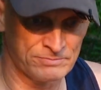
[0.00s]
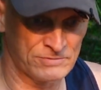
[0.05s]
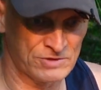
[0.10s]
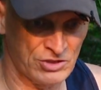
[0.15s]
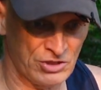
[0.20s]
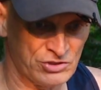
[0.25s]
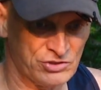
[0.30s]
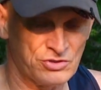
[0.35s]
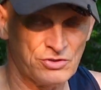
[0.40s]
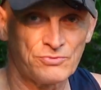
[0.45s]

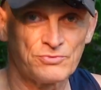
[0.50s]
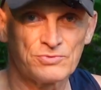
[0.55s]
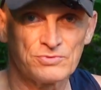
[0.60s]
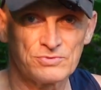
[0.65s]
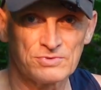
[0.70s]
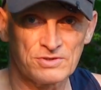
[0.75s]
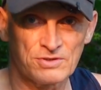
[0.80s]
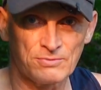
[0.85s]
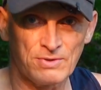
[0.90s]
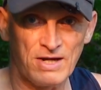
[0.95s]
Just the,
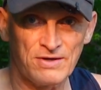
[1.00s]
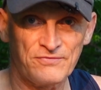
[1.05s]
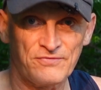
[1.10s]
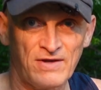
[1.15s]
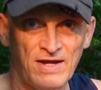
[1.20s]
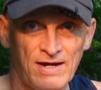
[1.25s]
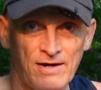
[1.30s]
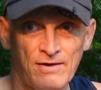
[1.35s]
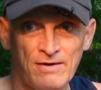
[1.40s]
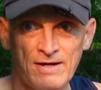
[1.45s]
the rough
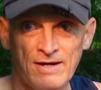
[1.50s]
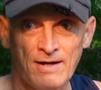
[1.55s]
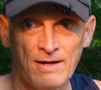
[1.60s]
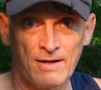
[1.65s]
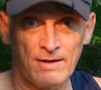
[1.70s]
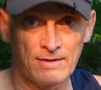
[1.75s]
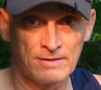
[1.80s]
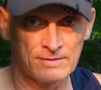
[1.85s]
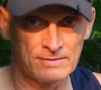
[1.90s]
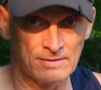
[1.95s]
area,
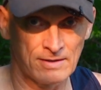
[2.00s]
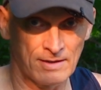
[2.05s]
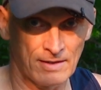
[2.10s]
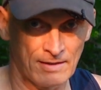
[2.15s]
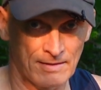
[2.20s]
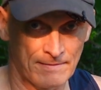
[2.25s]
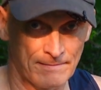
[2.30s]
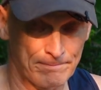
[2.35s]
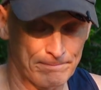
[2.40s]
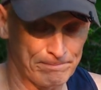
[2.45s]
and
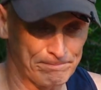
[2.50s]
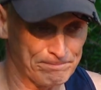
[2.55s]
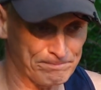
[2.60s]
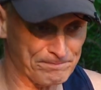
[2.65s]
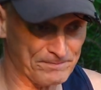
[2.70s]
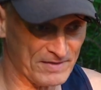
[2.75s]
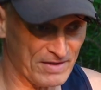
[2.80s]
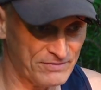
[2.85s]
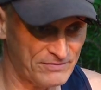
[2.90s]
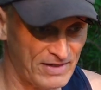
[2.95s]
um,
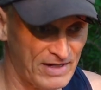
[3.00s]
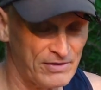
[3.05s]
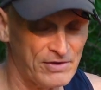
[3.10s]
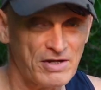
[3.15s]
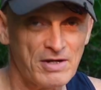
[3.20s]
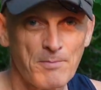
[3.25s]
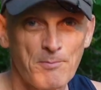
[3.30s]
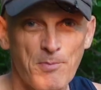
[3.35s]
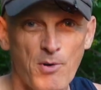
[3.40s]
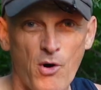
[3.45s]

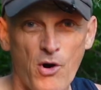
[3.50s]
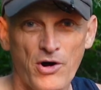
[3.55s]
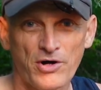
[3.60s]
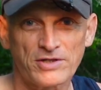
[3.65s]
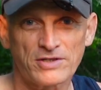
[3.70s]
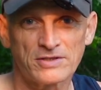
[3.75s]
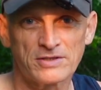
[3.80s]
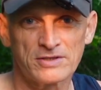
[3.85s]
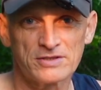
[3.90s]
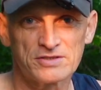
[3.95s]
very
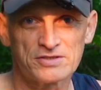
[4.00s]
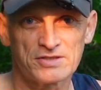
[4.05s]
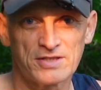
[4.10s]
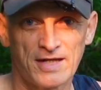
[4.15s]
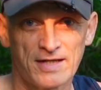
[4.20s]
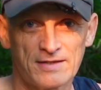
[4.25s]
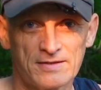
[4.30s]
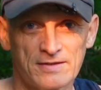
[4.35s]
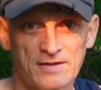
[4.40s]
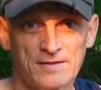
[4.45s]
important is
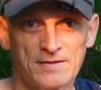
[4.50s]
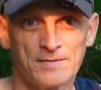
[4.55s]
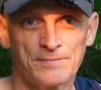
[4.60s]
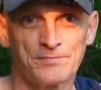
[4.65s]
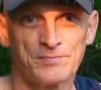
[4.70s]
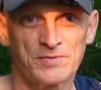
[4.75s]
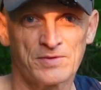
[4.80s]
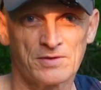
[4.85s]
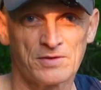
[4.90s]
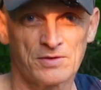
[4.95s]
that
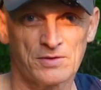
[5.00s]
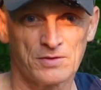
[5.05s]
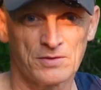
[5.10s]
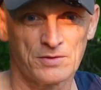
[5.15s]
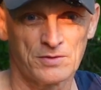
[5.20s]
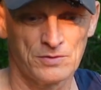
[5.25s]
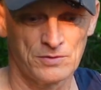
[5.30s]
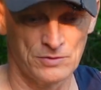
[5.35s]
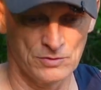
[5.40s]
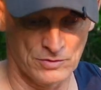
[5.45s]

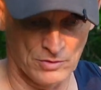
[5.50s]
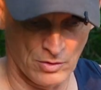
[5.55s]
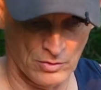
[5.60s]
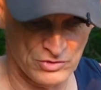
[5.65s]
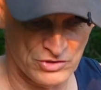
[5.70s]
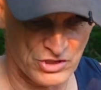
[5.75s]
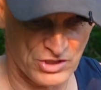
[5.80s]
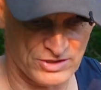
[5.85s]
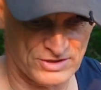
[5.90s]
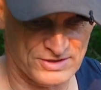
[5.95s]
you
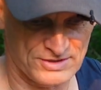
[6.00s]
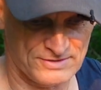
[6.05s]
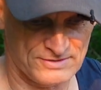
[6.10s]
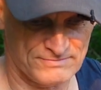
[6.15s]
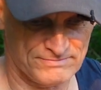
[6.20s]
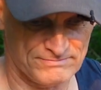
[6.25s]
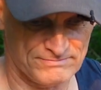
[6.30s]
don't just